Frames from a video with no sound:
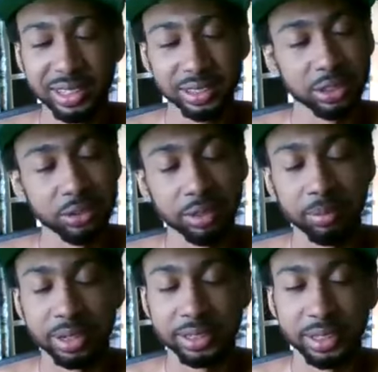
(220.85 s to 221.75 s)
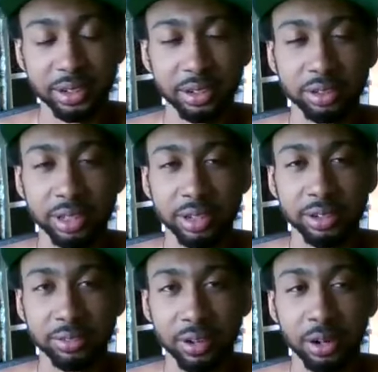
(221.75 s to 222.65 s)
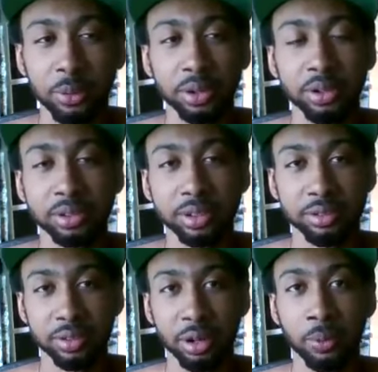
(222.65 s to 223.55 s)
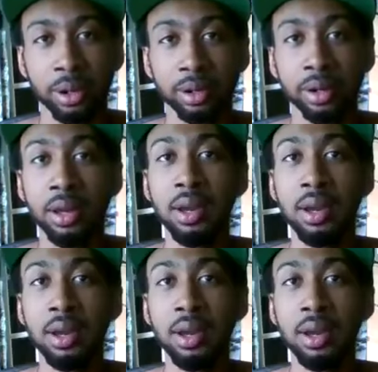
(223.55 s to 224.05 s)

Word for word: Yes, you can meditate earth, air, fire, water, earth, air, fire, water.